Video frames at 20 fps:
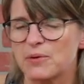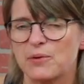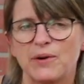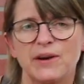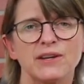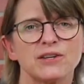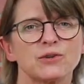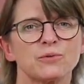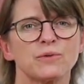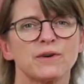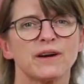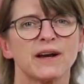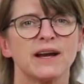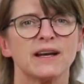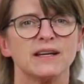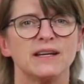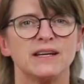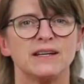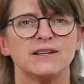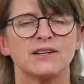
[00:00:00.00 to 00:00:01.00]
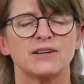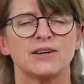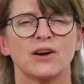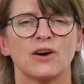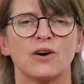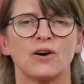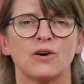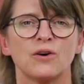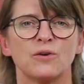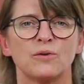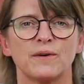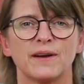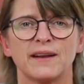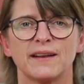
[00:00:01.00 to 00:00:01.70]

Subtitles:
of point to where I need to go,